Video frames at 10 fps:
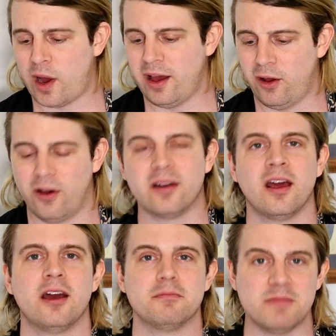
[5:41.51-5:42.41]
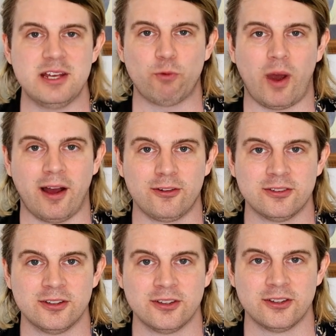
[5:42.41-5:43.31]
on.
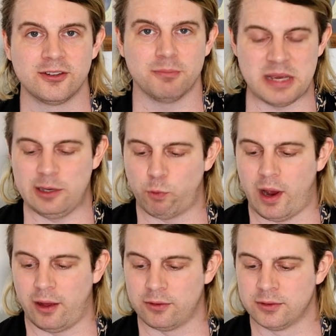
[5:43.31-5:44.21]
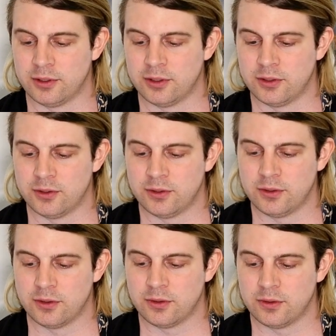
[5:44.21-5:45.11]
Meanwhile, meanwhile,
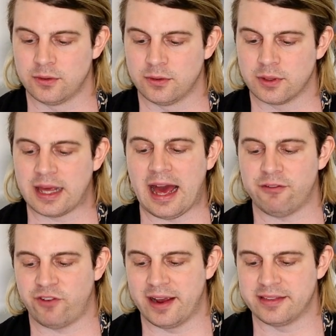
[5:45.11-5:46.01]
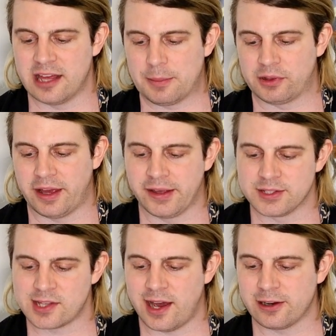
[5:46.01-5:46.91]
catfight in the
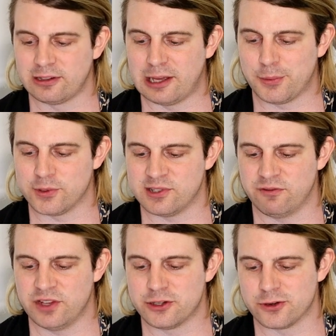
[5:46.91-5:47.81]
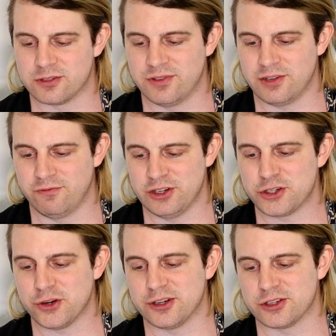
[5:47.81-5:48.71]
Himalayas, tiger leopards and ventures
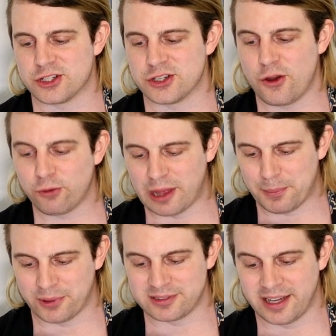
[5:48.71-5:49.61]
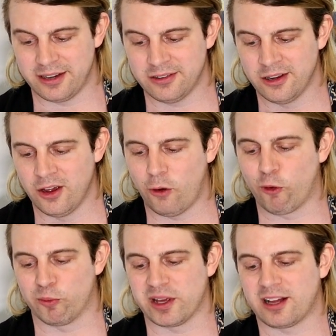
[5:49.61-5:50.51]
venture into snow leopard land.
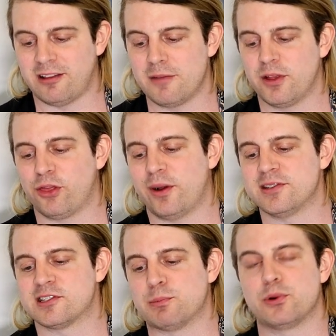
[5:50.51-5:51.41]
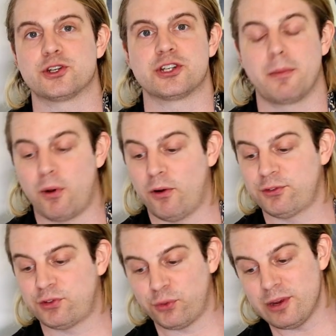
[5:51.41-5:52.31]
Warming climate threatens to push
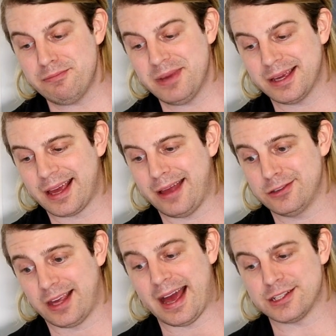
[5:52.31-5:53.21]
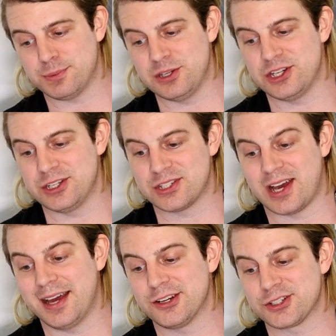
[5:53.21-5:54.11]
Nepal's three big cat, cat species,
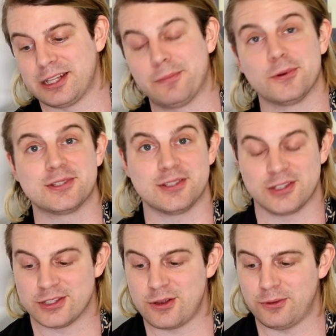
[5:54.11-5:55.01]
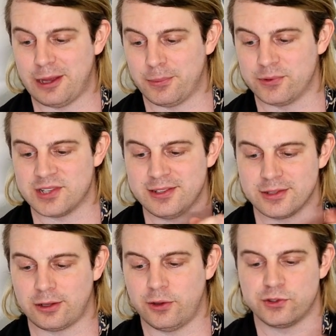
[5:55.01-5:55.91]
tigers, leopards, and snow leopards,
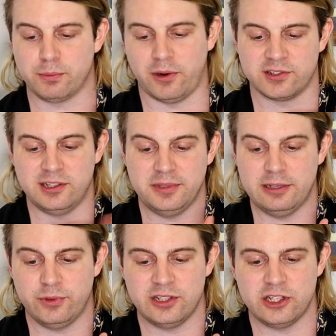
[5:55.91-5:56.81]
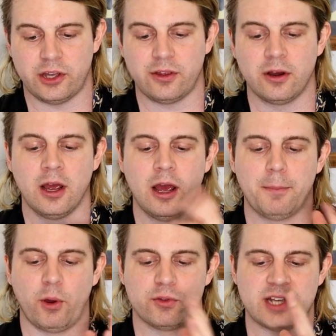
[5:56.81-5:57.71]
into closer proximity with each other.
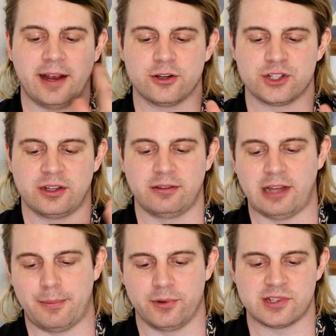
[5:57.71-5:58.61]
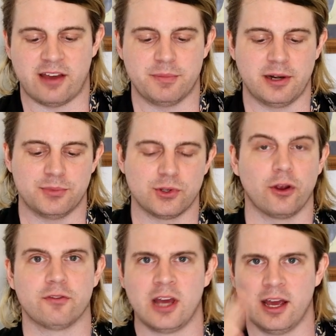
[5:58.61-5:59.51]
Both tigers and leopards have been
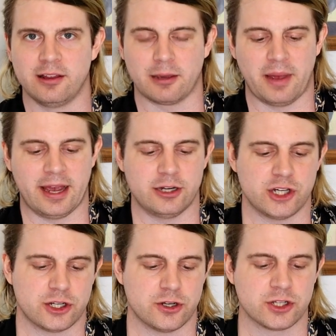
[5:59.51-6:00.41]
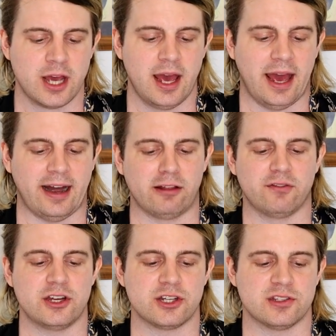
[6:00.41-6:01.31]
observed, like my hand gestures, at
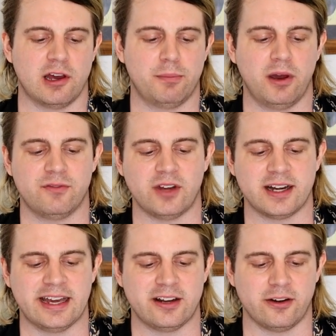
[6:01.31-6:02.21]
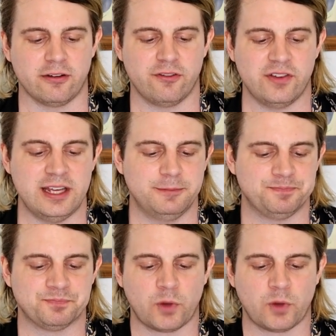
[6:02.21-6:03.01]
elevations above nine thousand eight hundred feet,